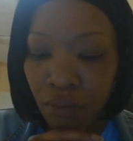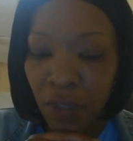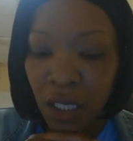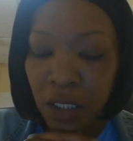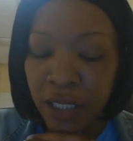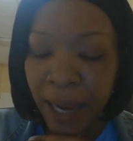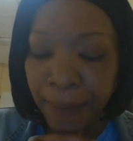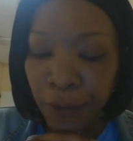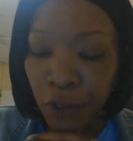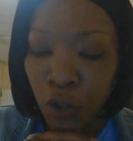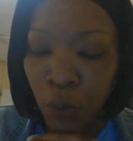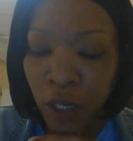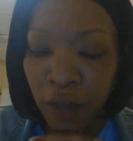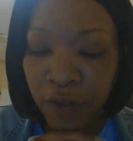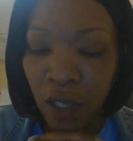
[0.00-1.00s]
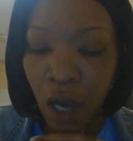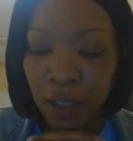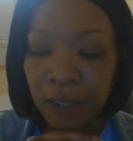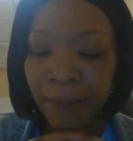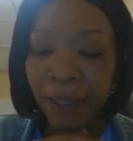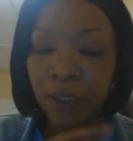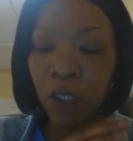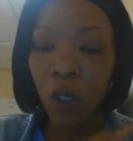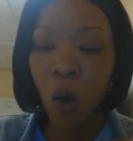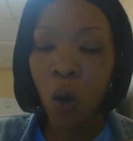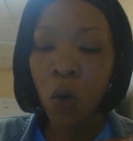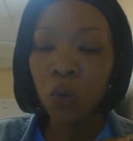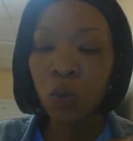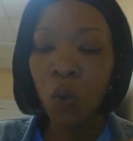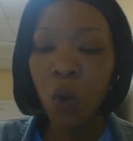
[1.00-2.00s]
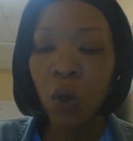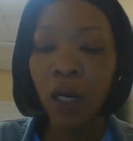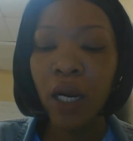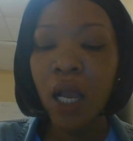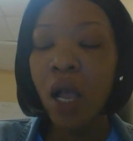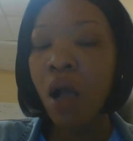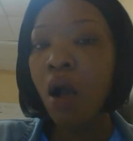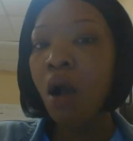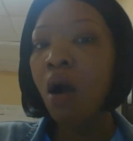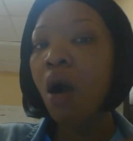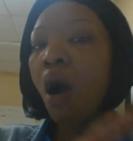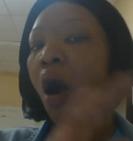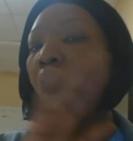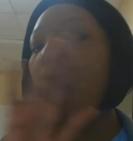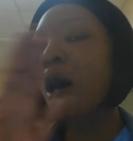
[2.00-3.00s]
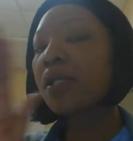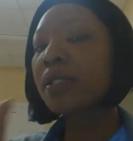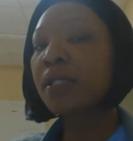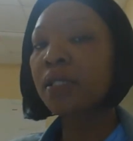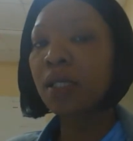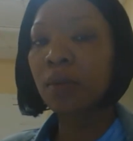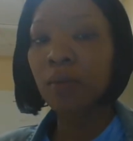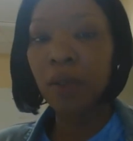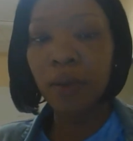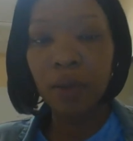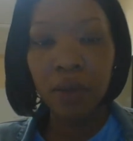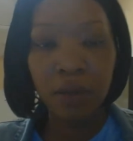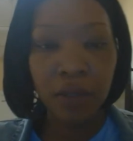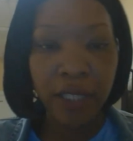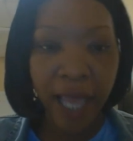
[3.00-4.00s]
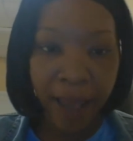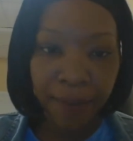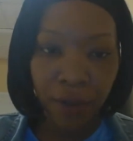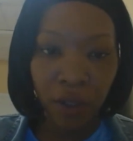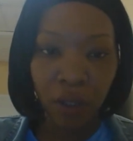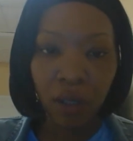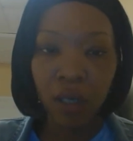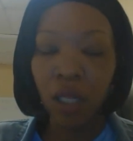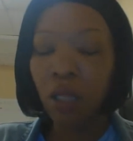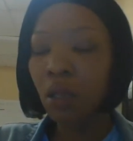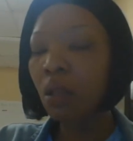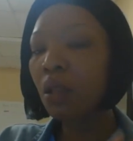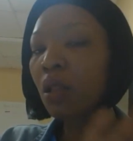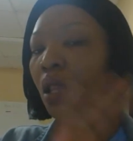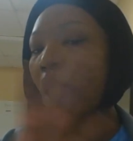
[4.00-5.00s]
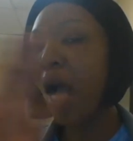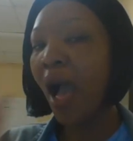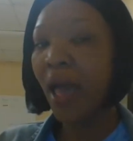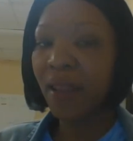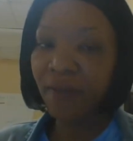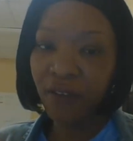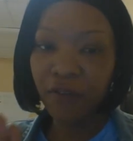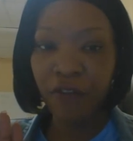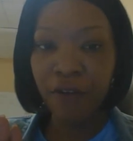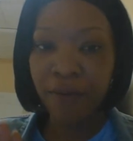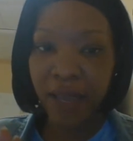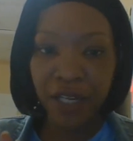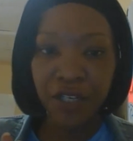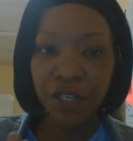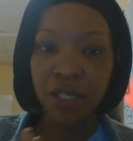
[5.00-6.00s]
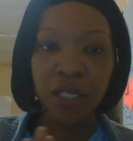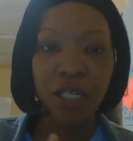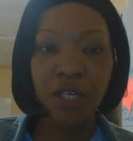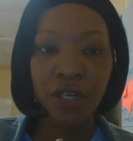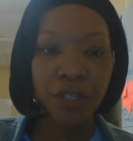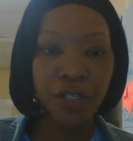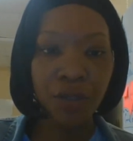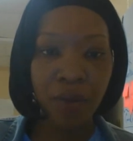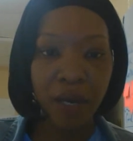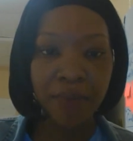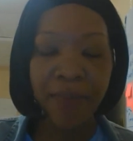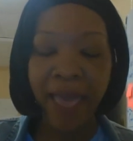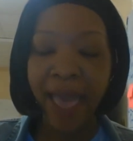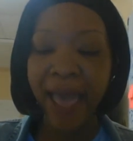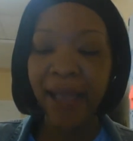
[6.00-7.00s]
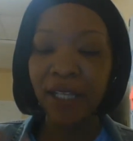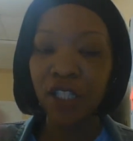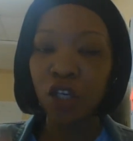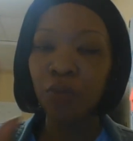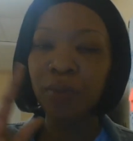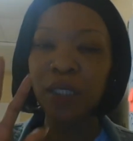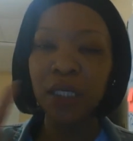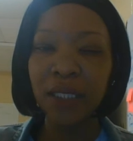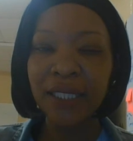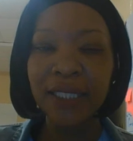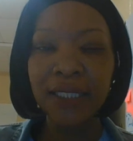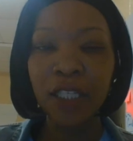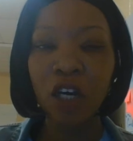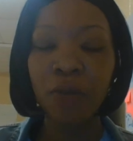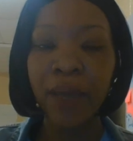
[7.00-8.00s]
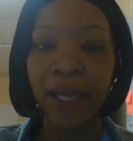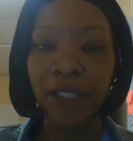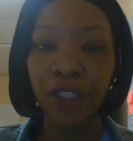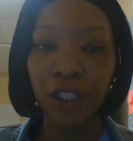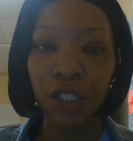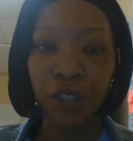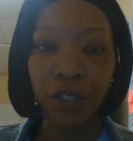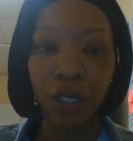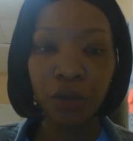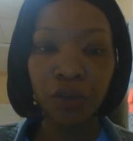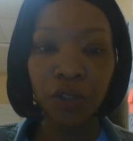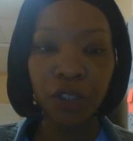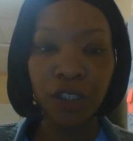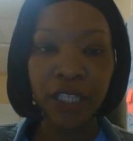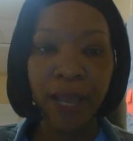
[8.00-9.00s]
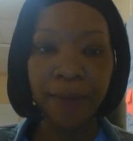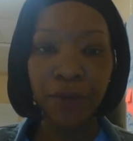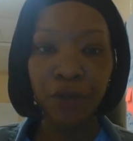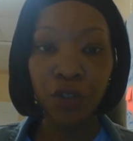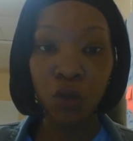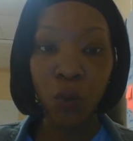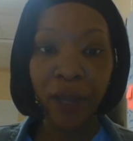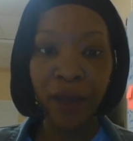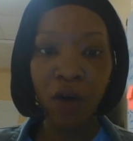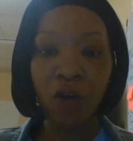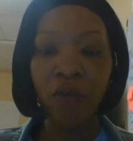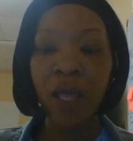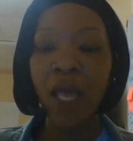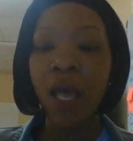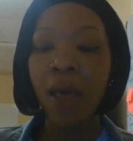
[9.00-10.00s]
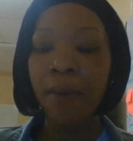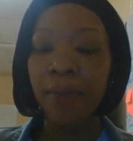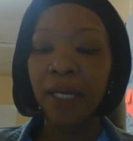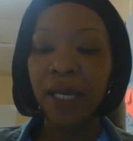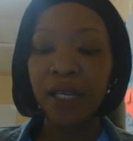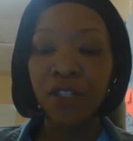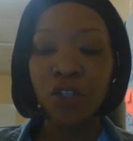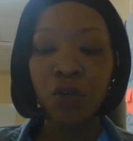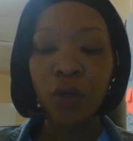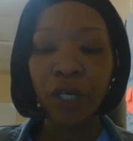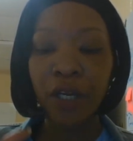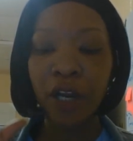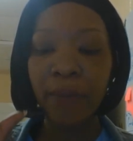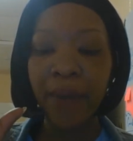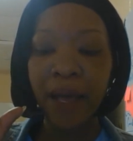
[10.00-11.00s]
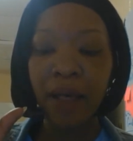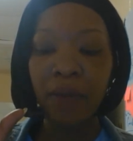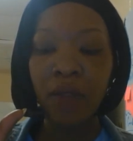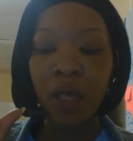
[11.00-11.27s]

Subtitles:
Chapter 12 talked about the Cold War. Awesome chapter. A lot of information here to unpack. So please go back to your notes on chapter 12 because you'll hear about